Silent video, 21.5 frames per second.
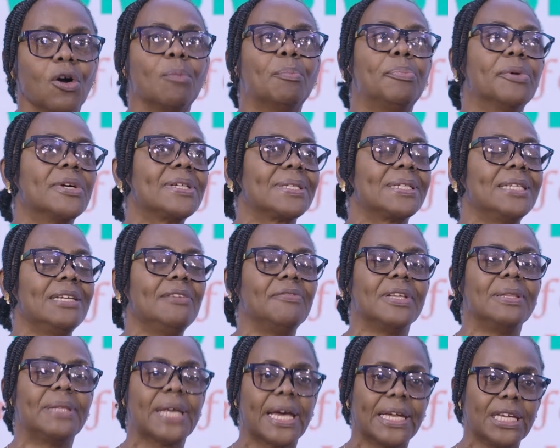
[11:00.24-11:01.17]
combustive
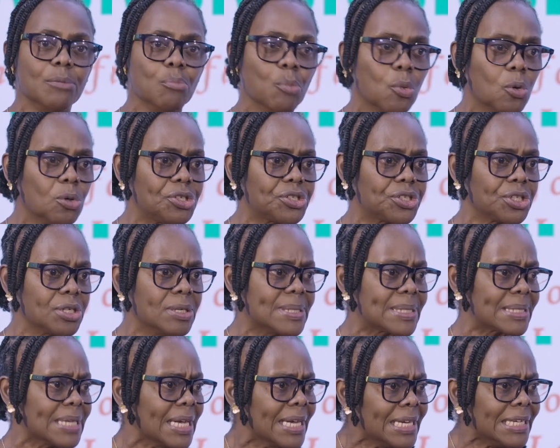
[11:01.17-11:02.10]
in their
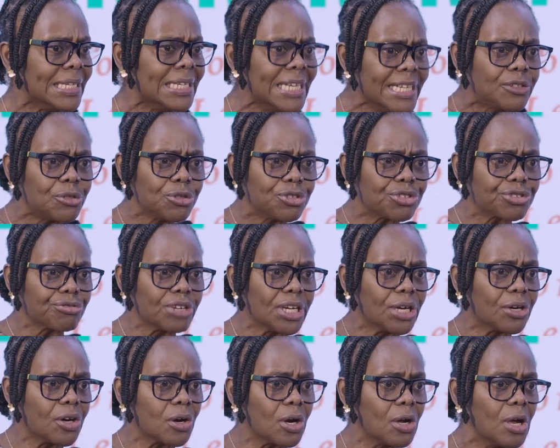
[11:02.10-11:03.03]
emotions, mm. little
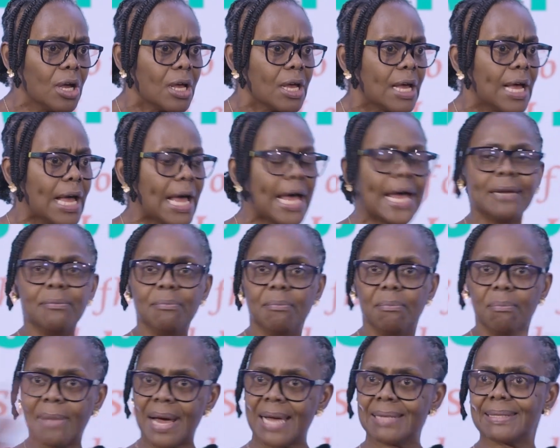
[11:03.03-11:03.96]
trigger mm.
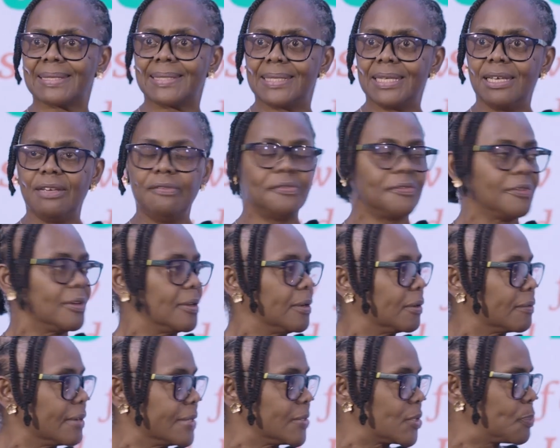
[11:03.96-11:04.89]
and massive
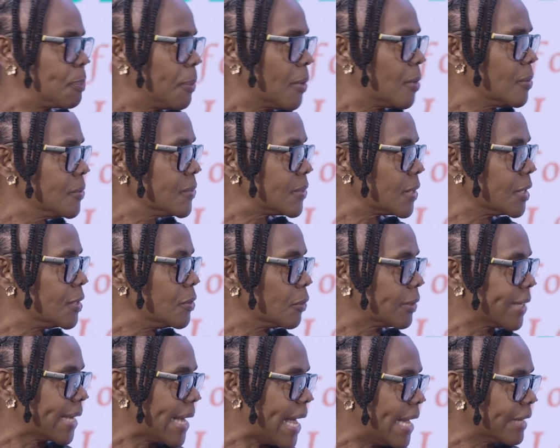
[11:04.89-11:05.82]
mm. response in
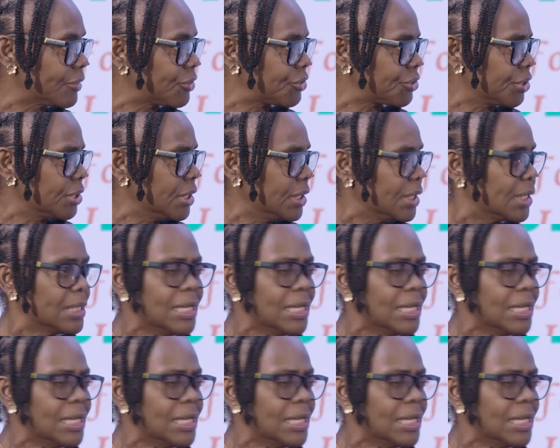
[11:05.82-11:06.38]
reaction.